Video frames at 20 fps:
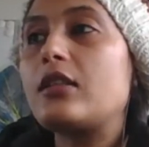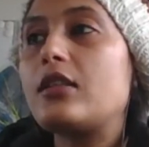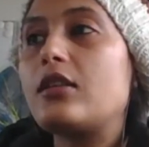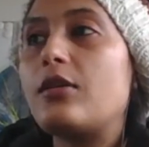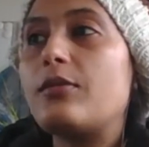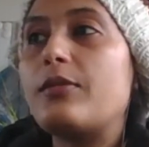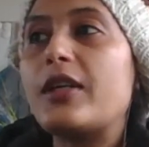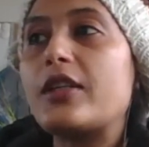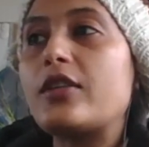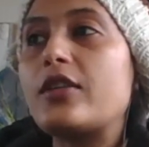oh
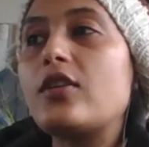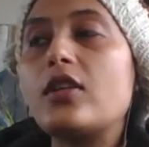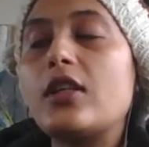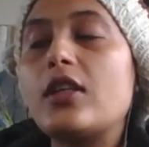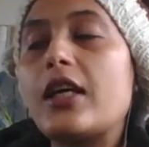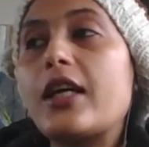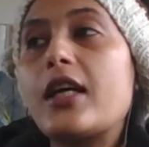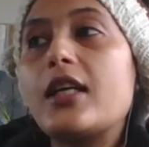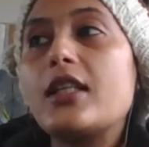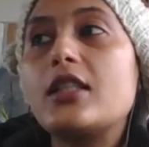my God,
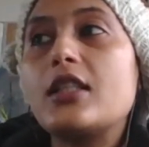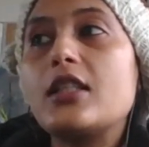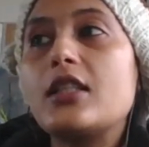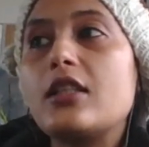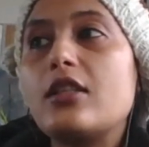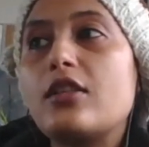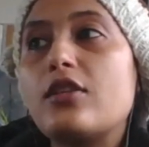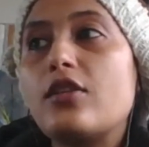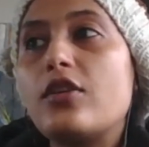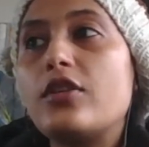like I
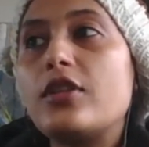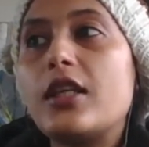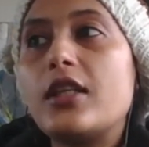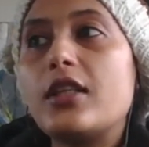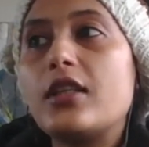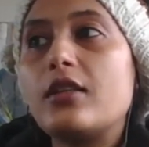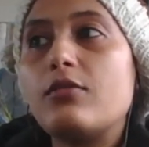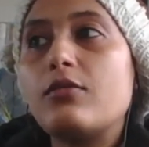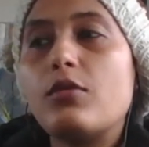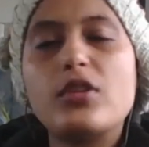didn't know that
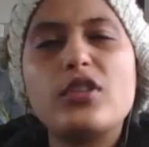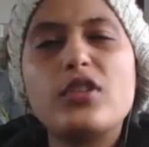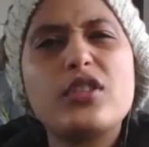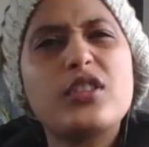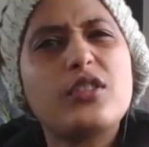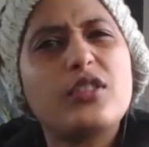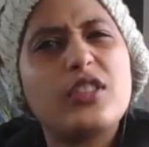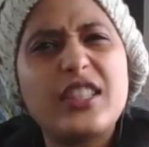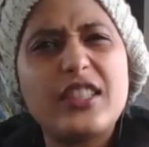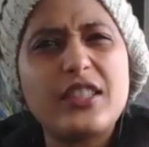it was
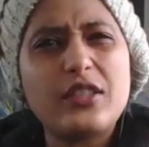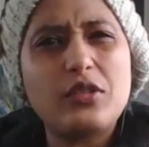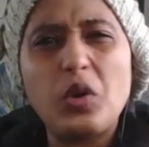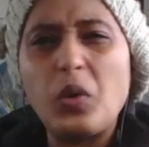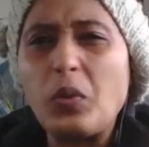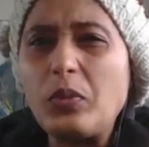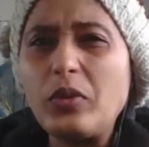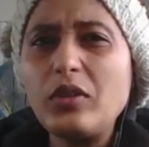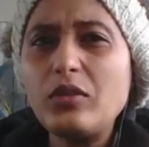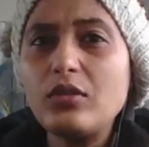this
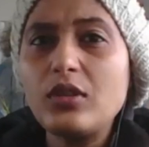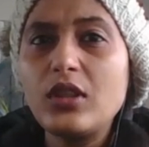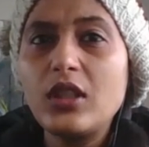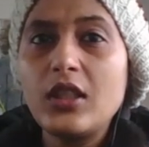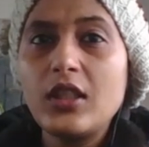normal.